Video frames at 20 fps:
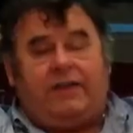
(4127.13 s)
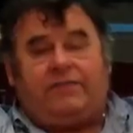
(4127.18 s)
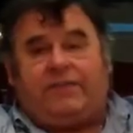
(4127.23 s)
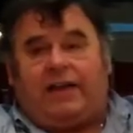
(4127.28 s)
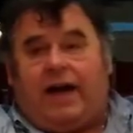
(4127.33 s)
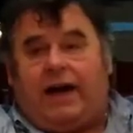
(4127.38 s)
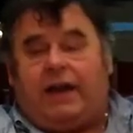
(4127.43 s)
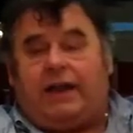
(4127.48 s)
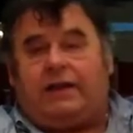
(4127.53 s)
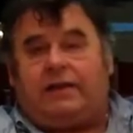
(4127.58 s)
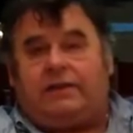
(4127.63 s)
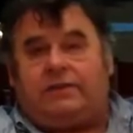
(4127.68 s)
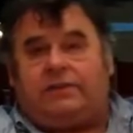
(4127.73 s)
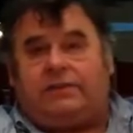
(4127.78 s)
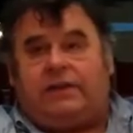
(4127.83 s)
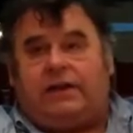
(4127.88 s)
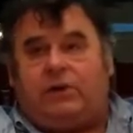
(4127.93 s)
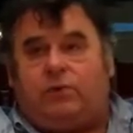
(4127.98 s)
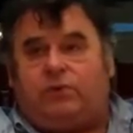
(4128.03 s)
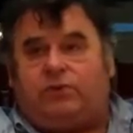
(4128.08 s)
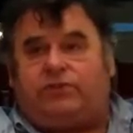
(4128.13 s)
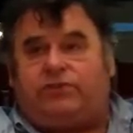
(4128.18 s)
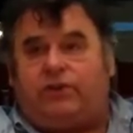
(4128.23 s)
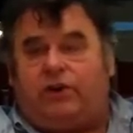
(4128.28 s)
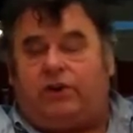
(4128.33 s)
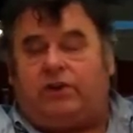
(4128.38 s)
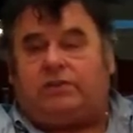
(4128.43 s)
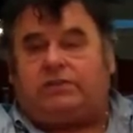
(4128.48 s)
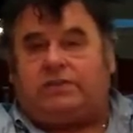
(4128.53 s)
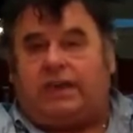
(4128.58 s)
I've got to deal with
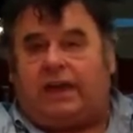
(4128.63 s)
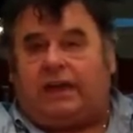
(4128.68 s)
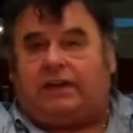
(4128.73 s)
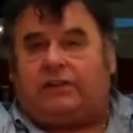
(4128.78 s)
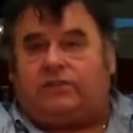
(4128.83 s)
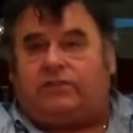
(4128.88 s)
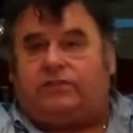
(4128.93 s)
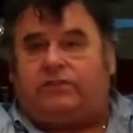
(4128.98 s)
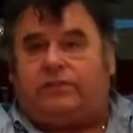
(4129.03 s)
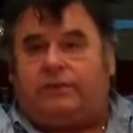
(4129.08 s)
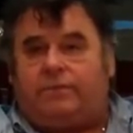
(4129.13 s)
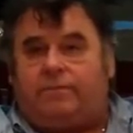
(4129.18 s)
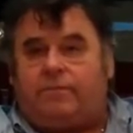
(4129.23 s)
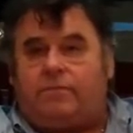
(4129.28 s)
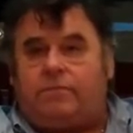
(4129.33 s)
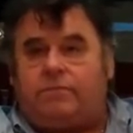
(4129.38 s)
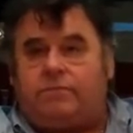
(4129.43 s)
certain things.